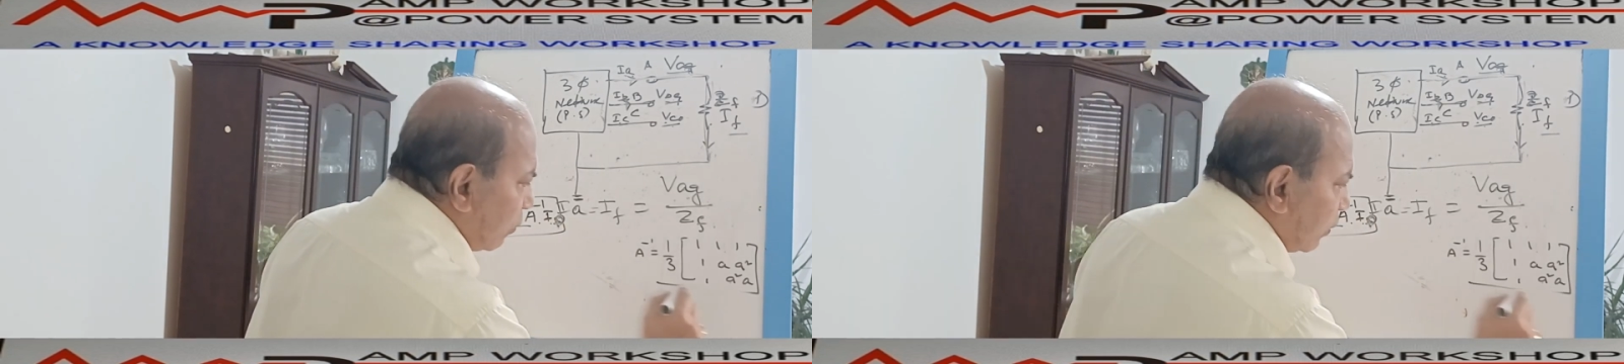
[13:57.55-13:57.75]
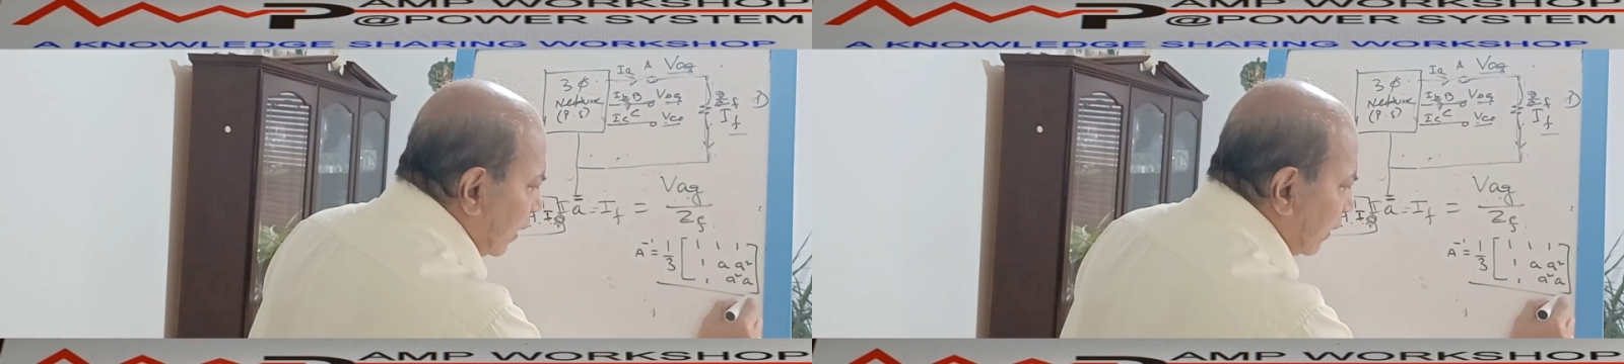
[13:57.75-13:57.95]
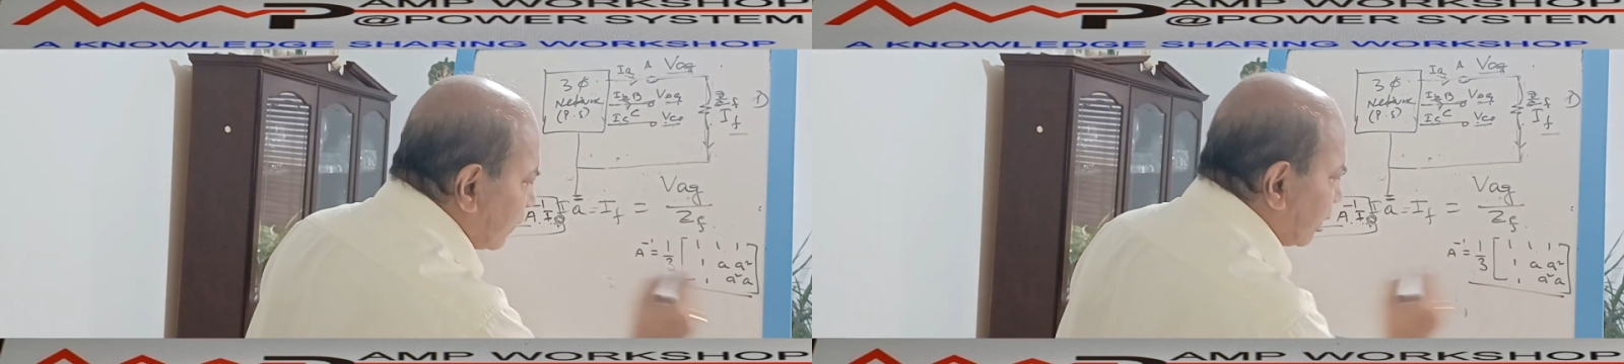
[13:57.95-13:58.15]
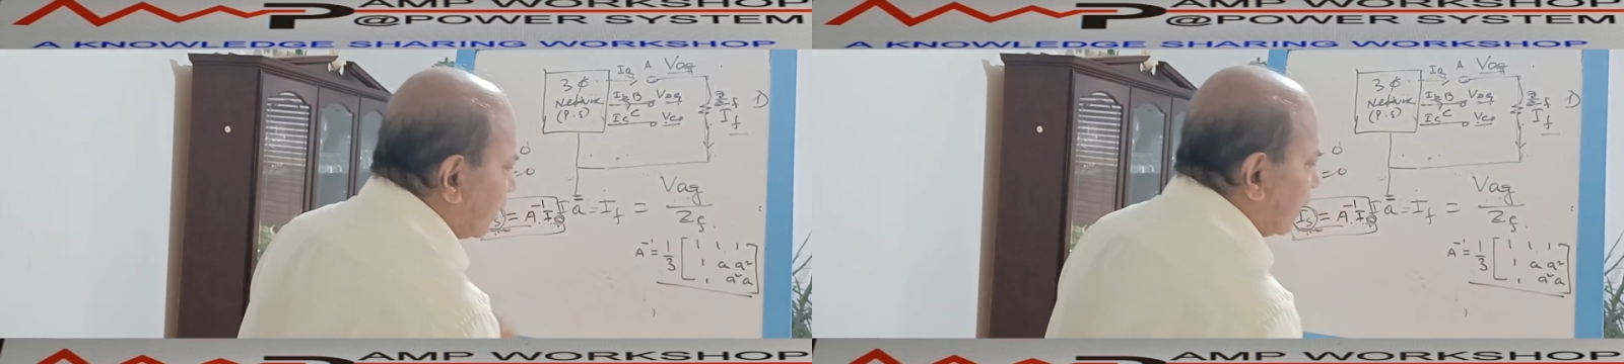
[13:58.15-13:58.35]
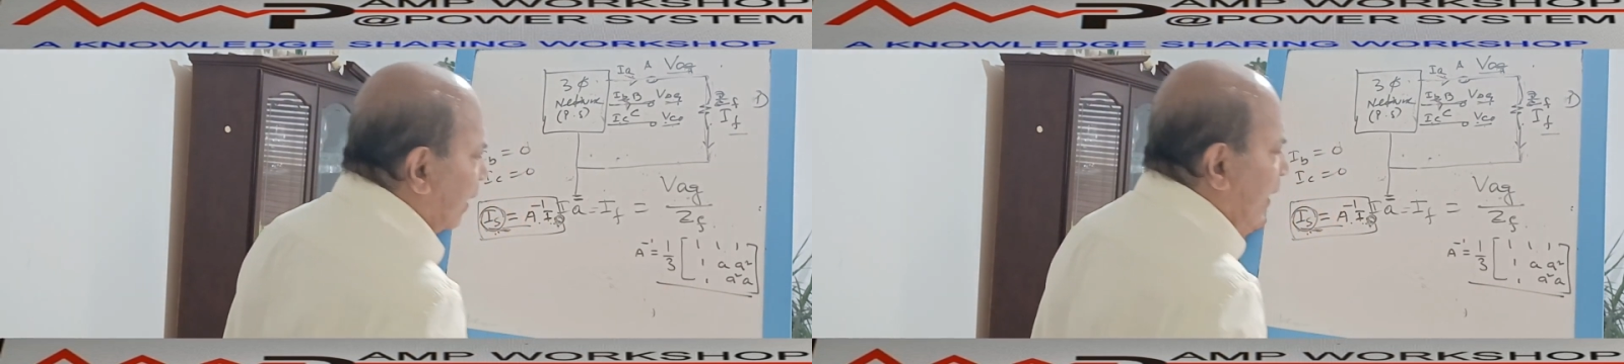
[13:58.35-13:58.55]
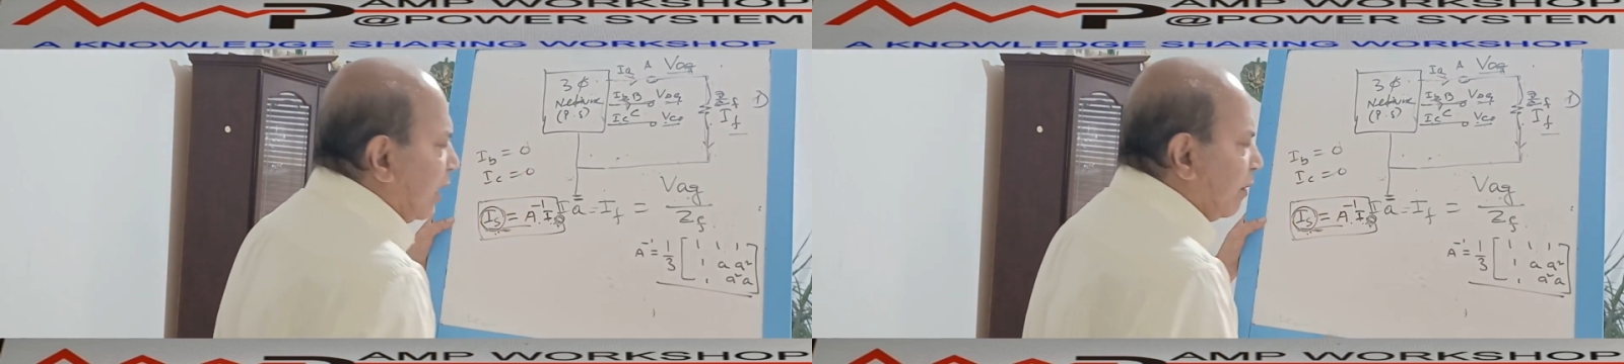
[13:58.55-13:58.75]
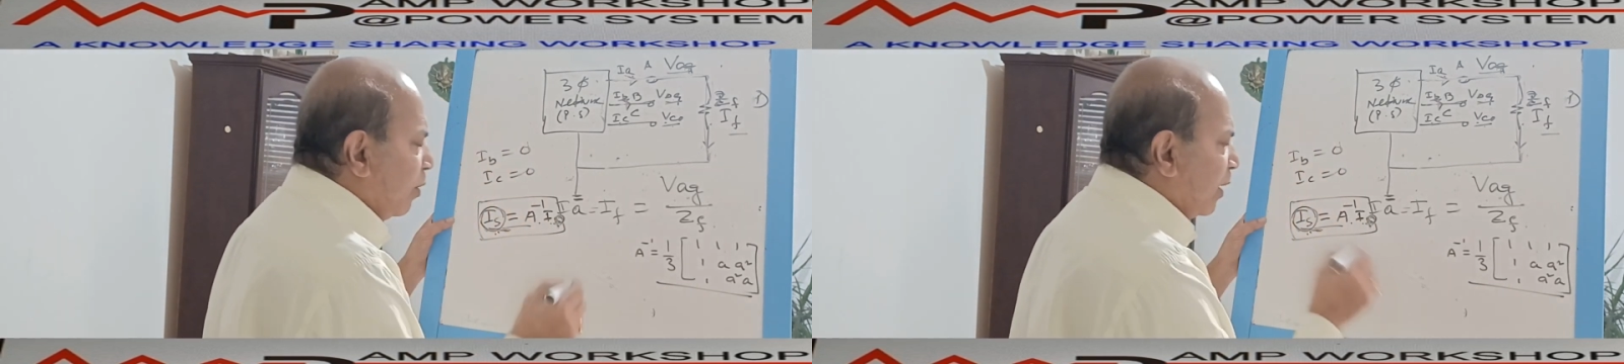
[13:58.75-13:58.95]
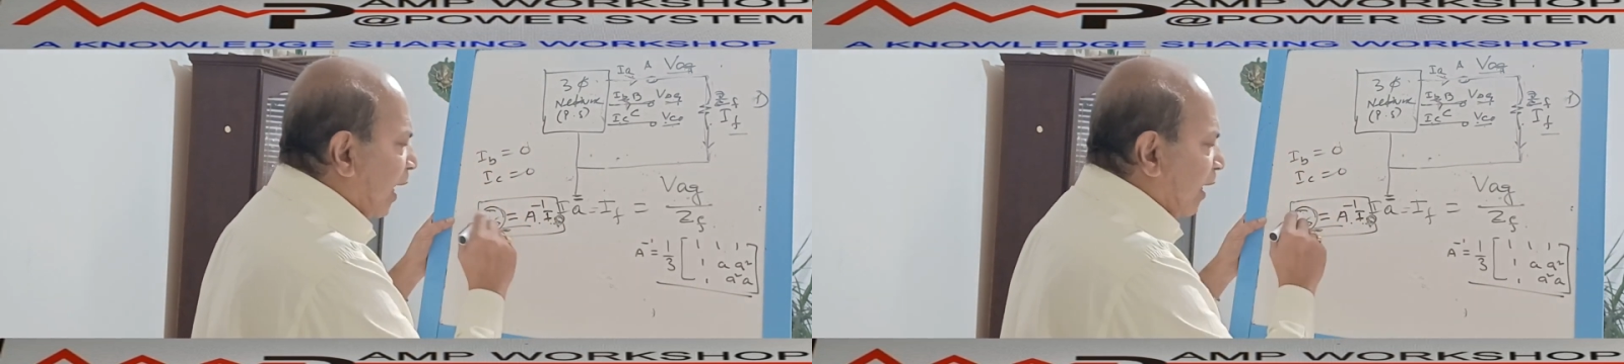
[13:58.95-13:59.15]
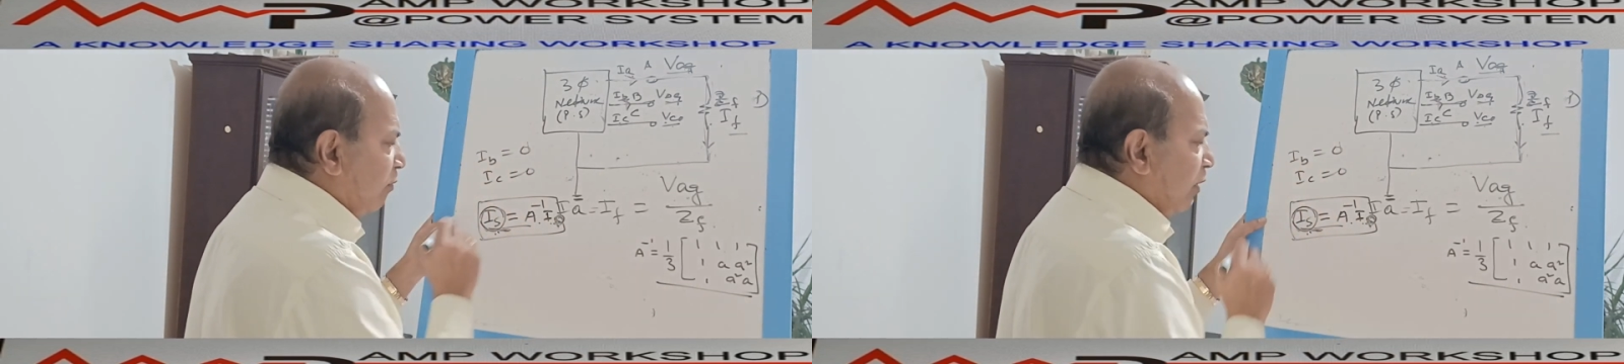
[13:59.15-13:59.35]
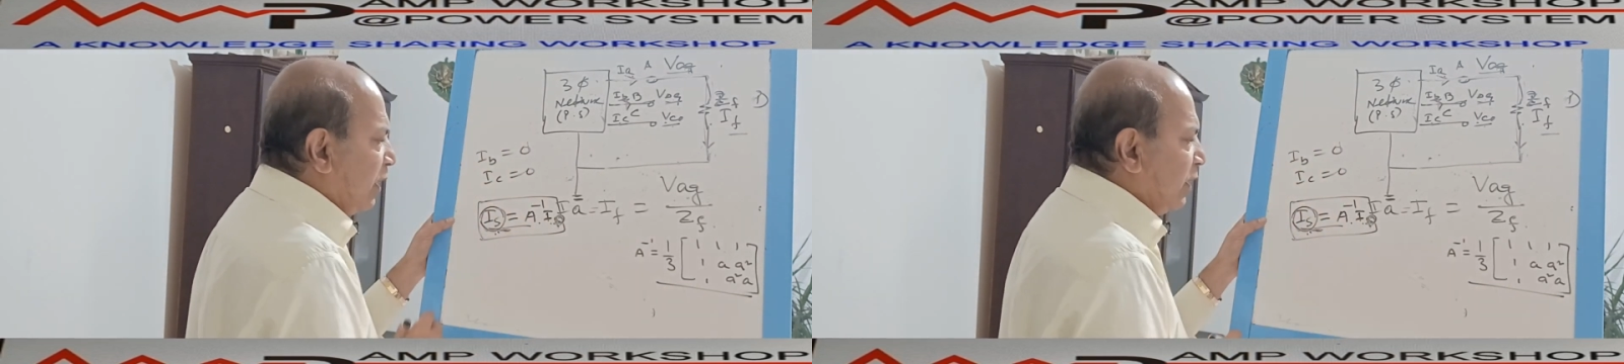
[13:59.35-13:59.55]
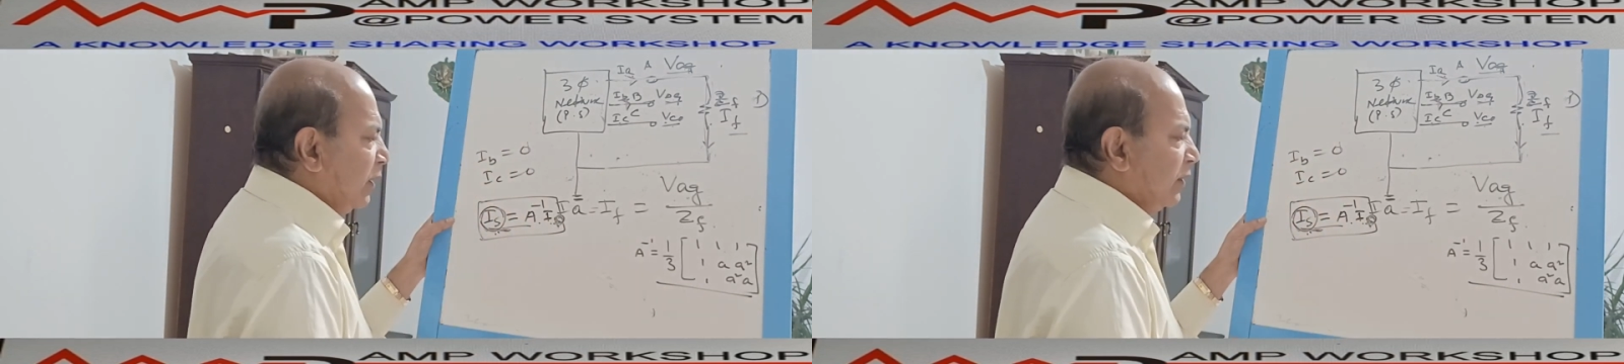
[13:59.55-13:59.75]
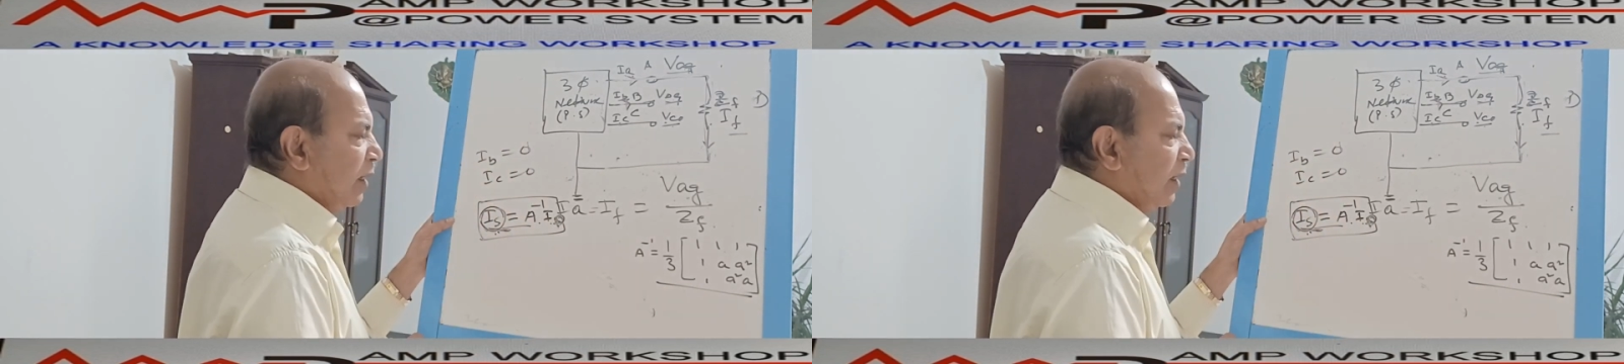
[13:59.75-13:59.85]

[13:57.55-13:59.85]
this, if we calculate this,